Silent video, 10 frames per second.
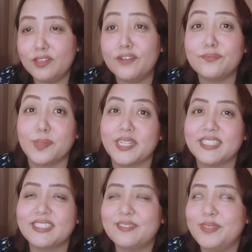
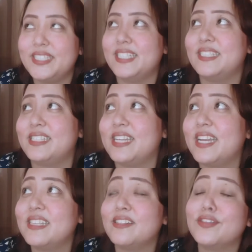lovebirds, basically.
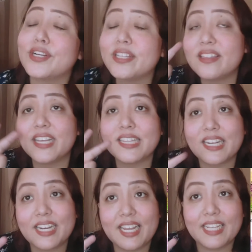And the third thing
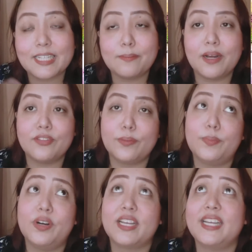that I liked about the
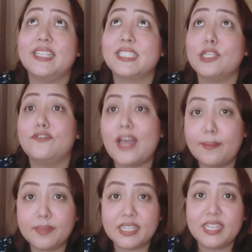book is the
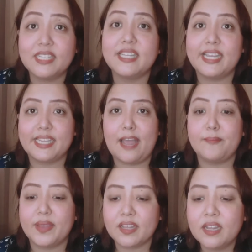family
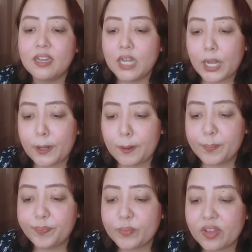dynamic.
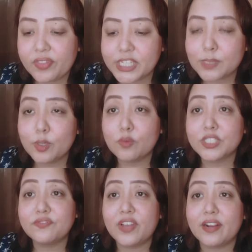This book
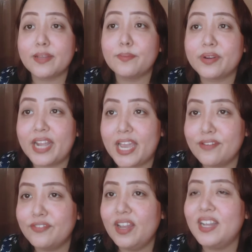was very
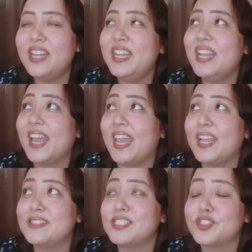brave
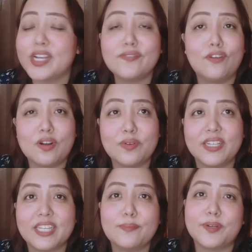and
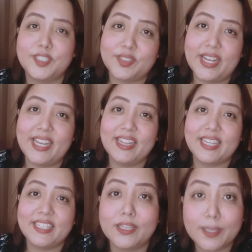straightforward in portraying
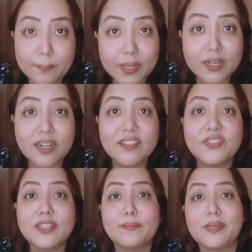like the typical
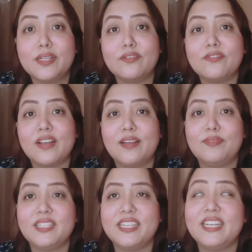Filipino
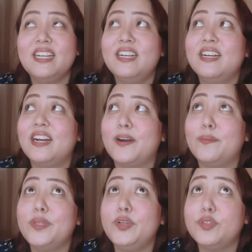family.
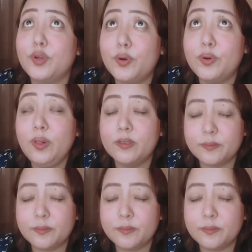You know